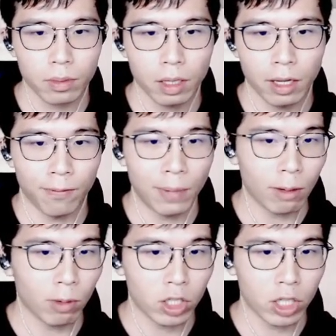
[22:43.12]
If
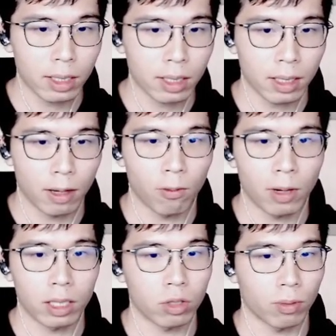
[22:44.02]
black retreats, then
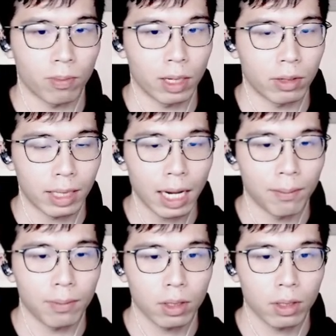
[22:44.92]
white could play the climb.